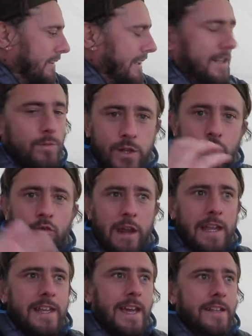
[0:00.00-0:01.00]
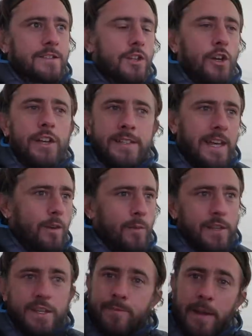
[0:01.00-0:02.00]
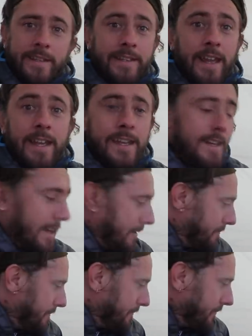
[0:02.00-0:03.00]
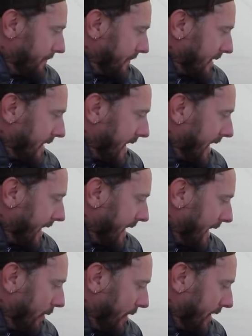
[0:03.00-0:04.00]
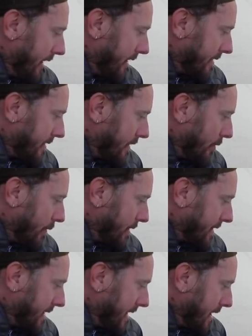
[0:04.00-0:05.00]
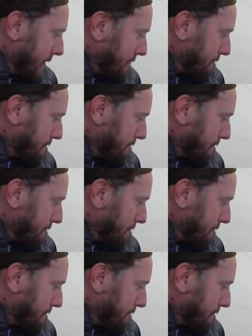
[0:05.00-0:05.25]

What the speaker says: That's when you really get to know your tent, when you spend a night in it, hanging out in it, so we'll see.